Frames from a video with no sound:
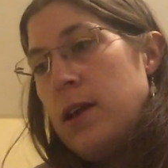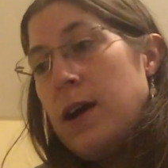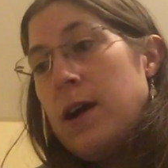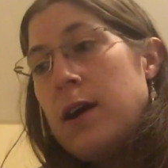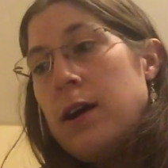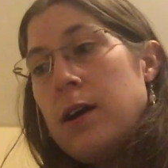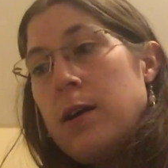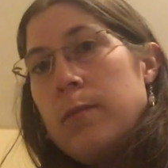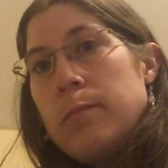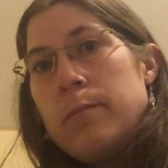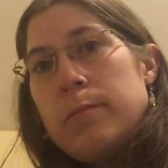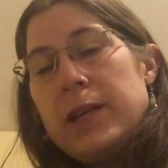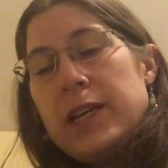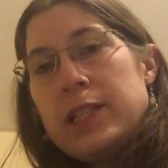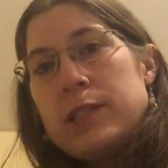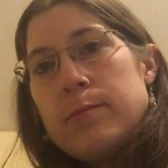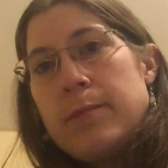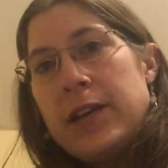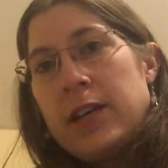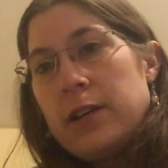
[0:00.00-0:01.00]
Um,
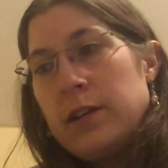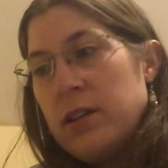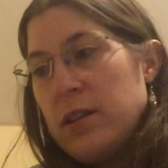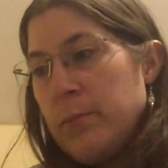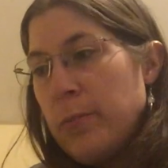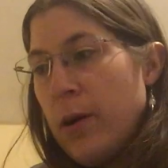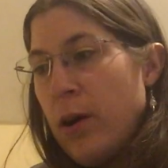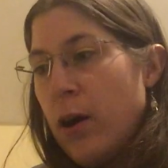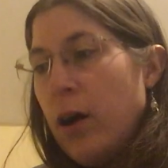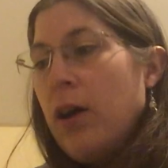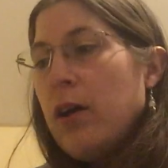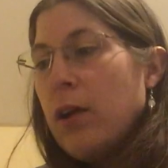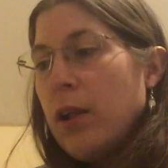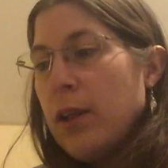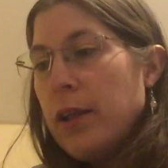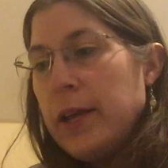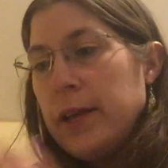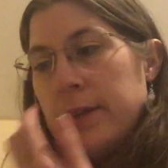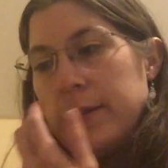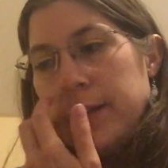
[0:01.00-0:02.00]
it's made in Nepal
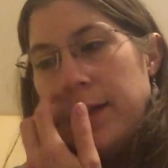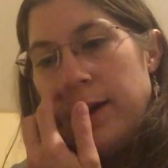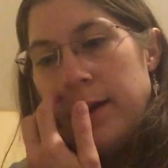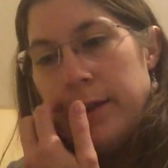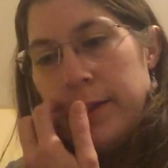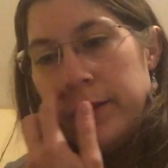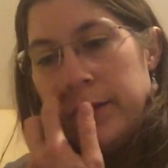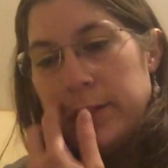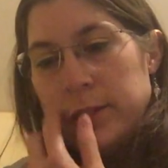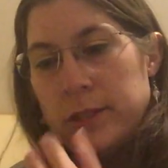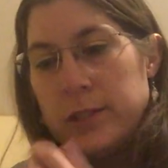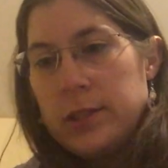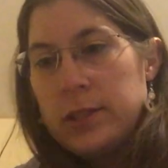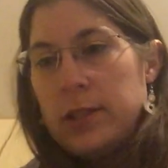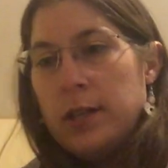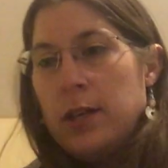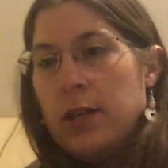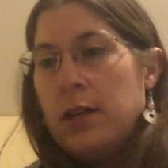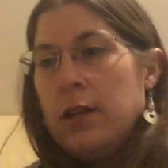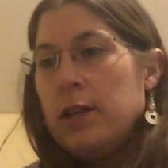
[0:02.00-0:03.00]
and yeah, there's
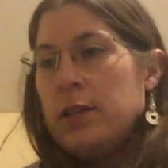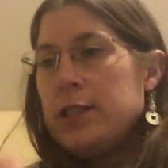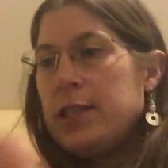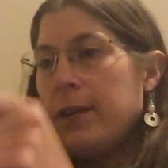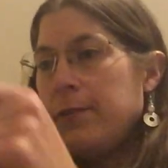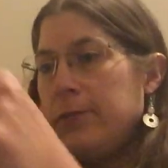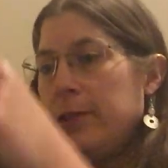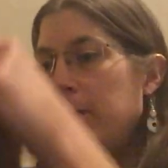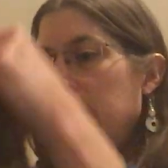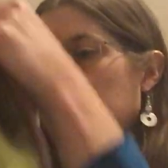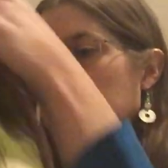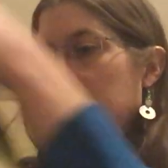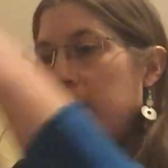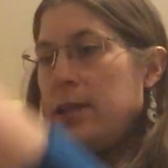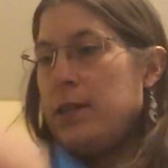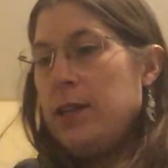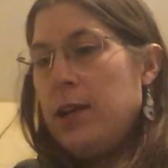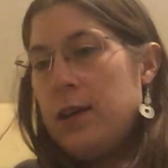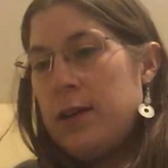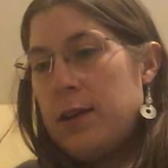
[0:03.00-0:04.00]

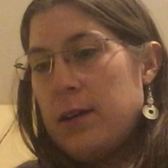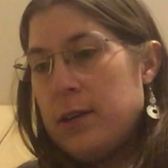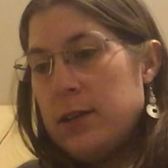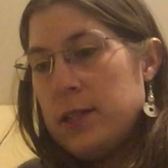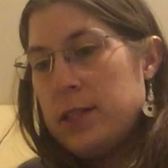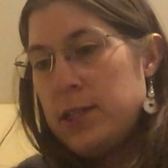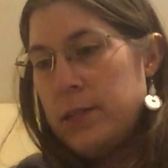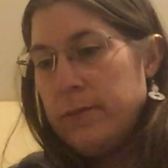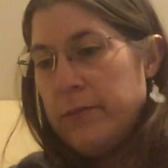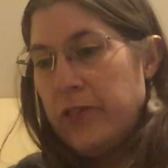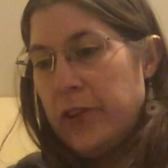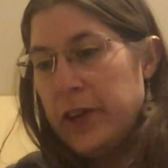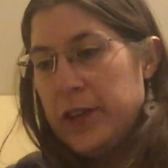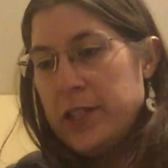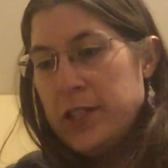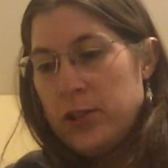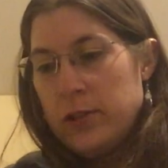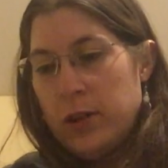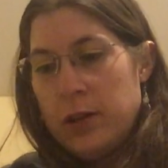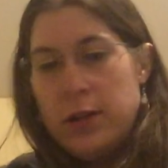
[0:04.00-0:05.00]
definitely uh, some very
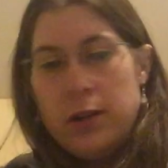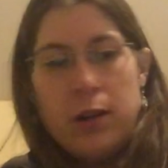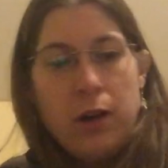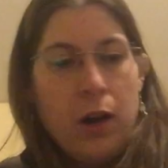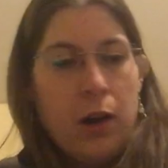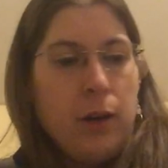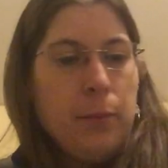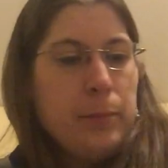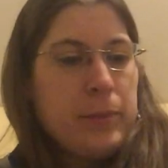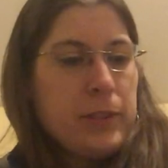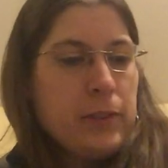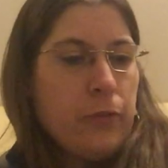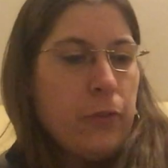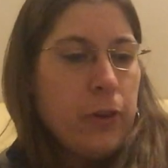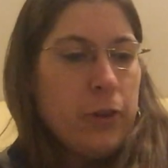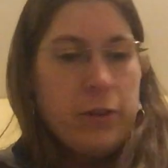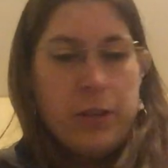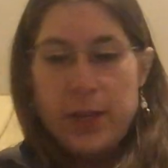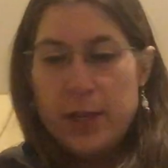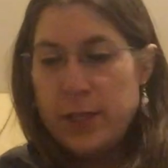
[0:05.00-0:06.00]
strong comps
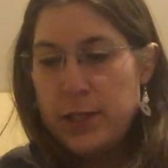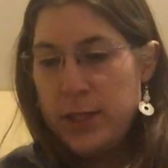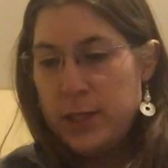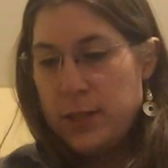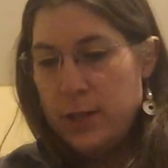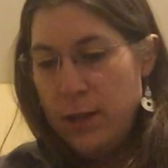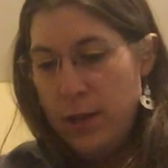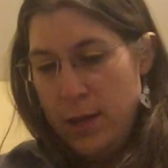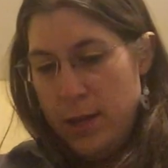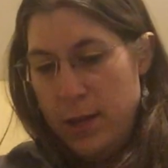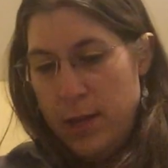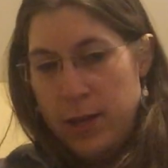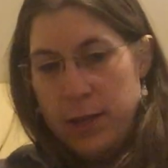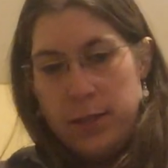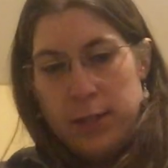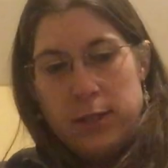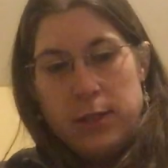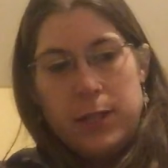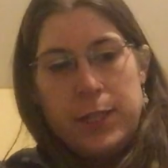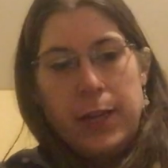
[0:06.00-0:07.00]
for this
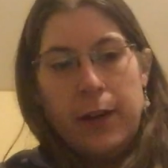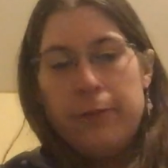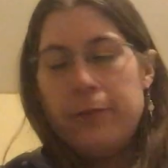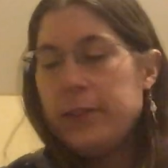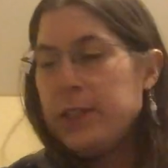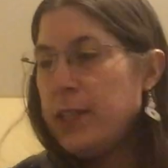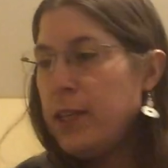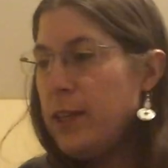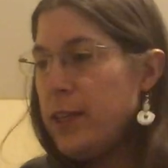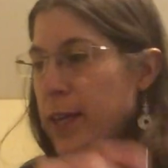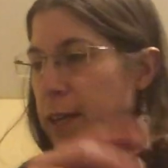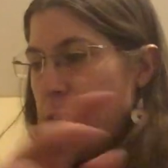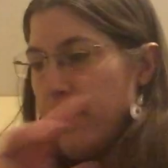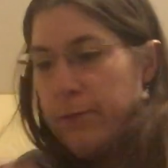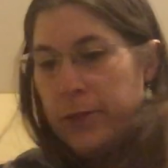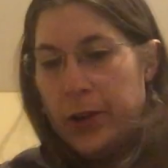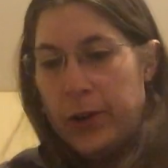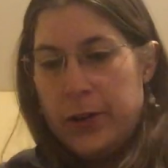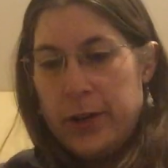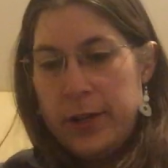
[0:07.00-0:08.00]
this is definitely like a
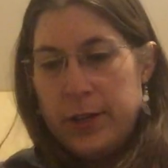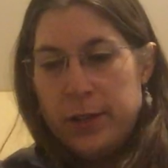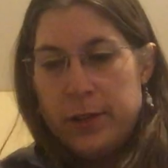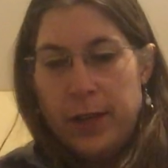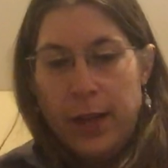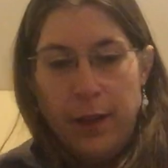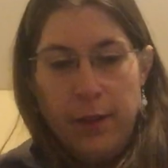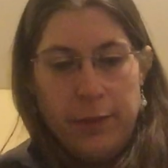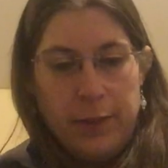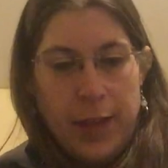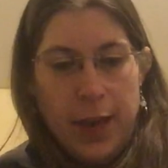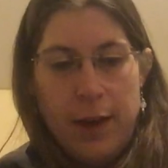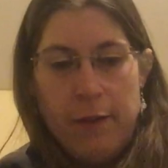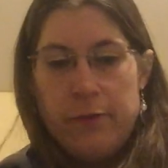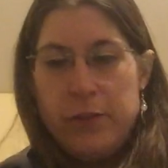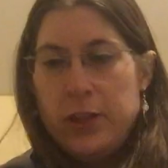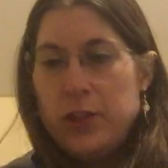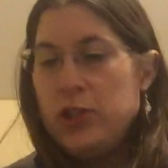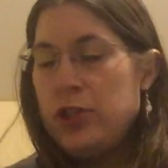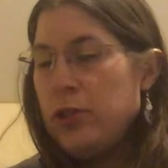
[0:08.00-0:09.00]
very
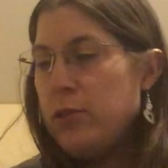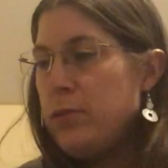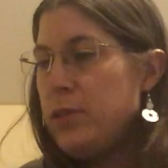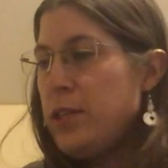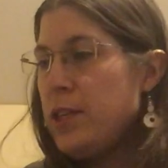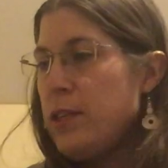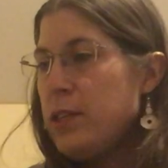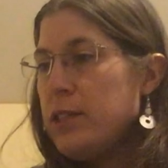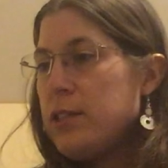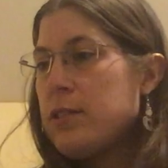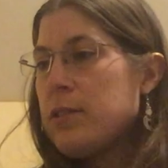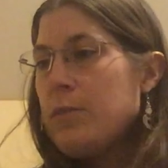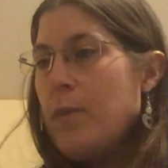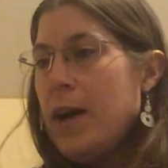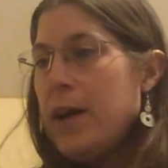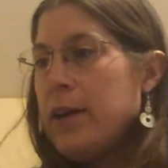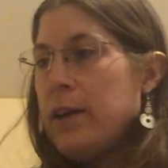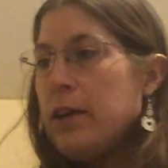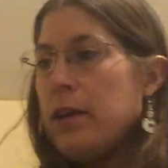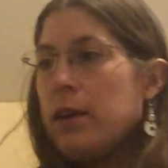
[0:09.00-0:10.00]
heavy duty
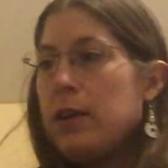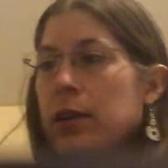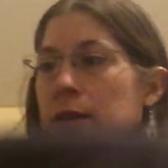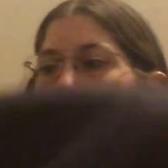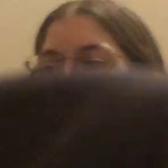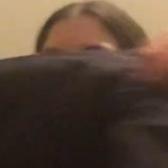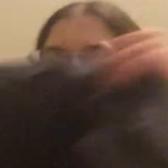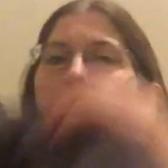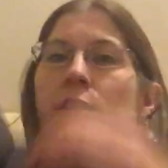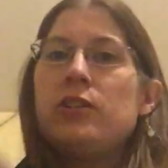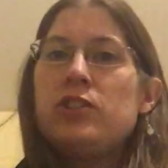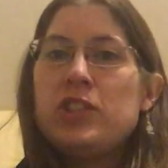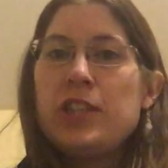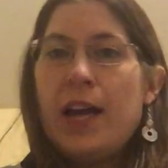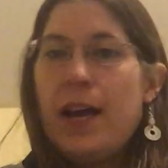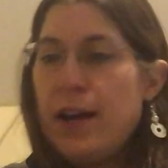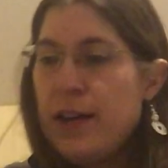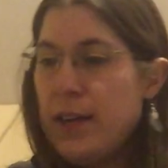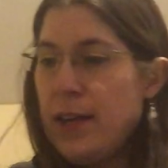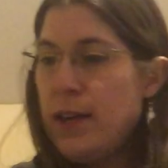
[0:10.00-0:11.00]
sweater
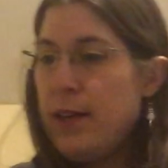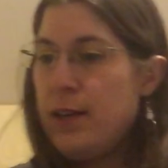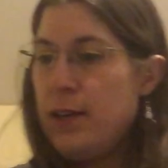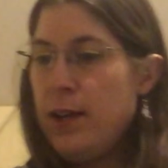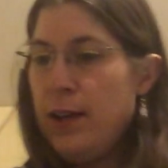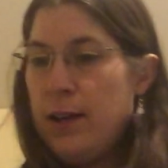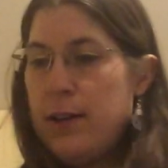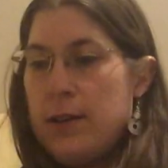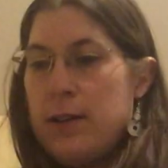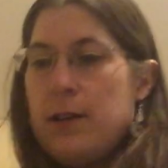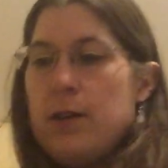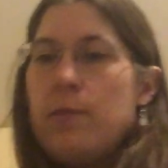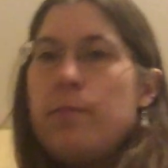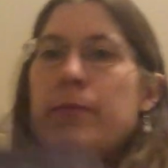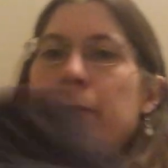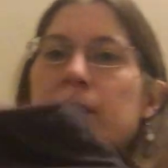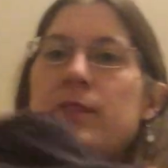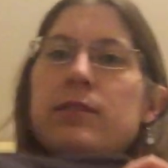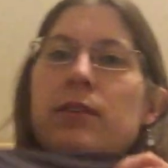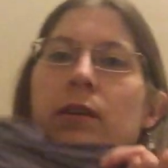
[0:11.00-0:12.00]
jacket um,
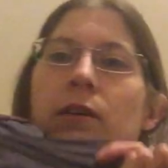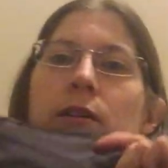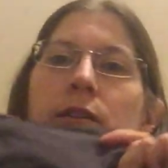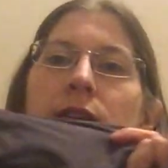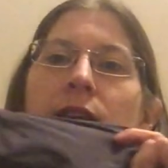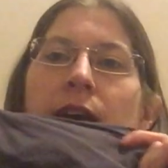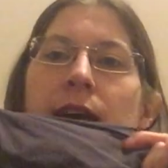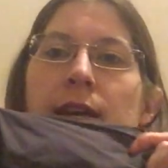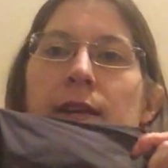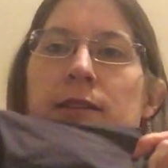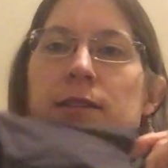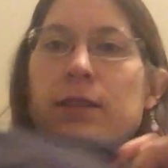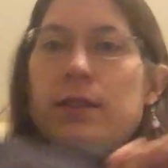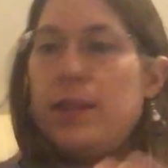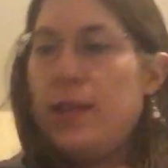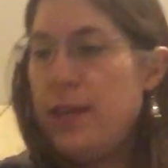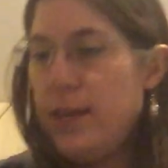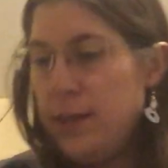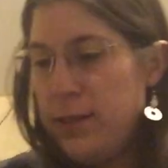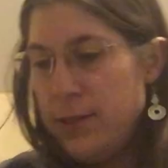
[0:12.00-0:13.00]
it's all lined on
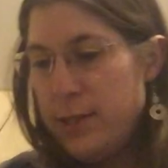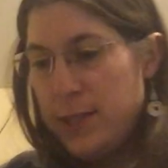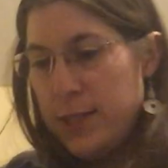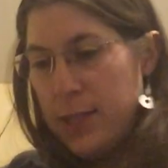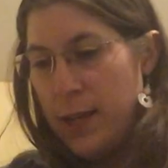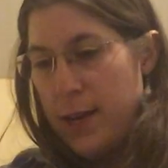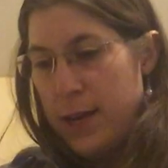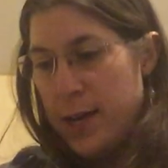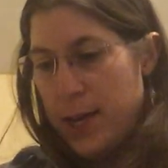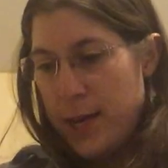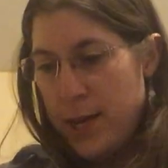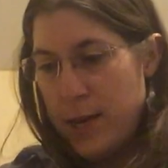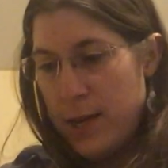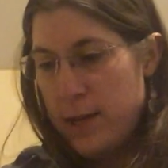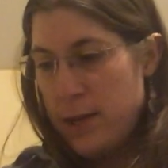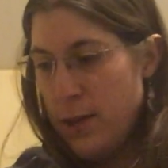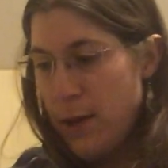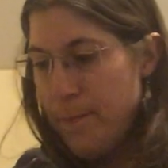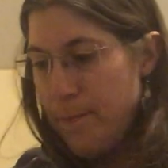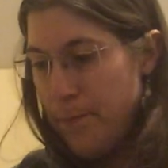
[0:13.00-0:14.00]
the inside